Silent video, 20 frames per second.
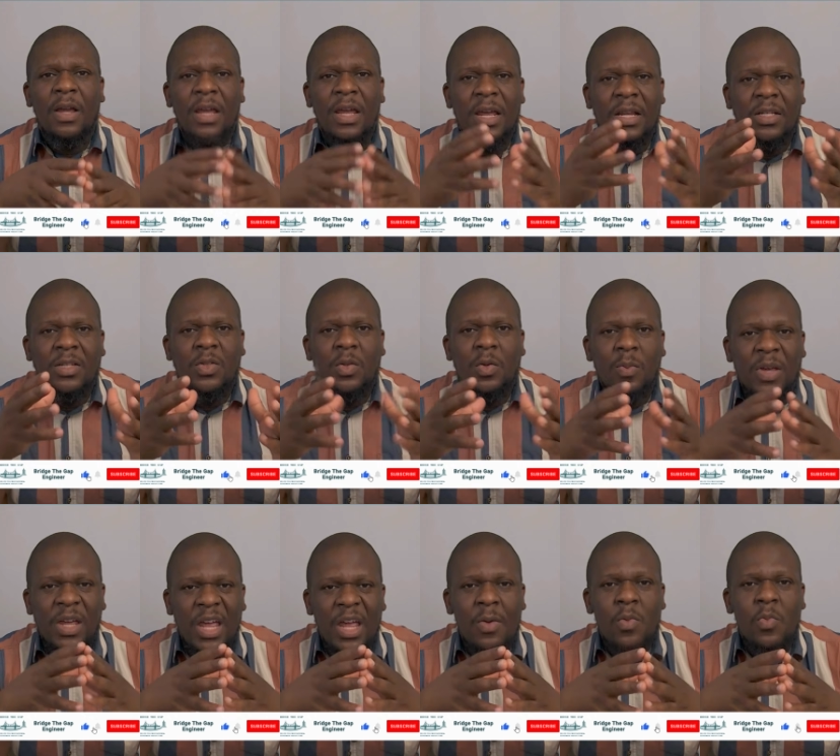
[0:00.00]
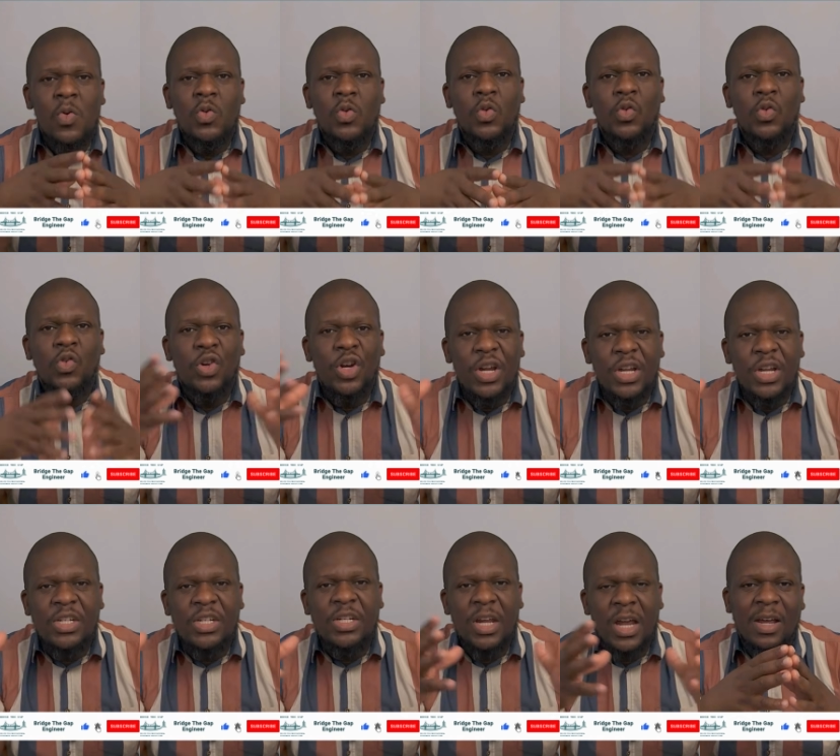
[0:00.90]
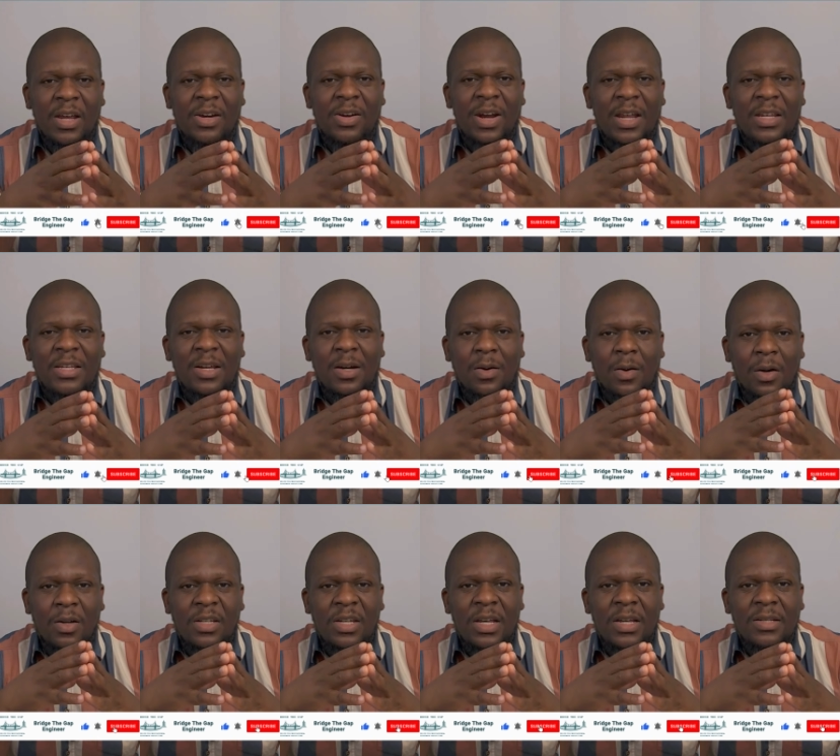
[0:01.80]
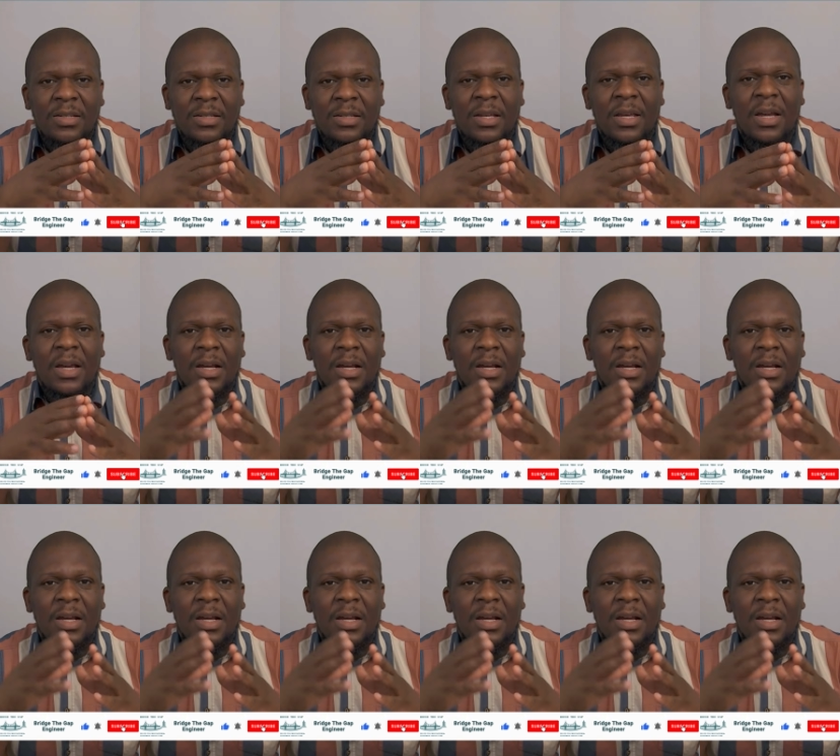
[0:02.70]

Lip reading: it to be able to reach a greater audience.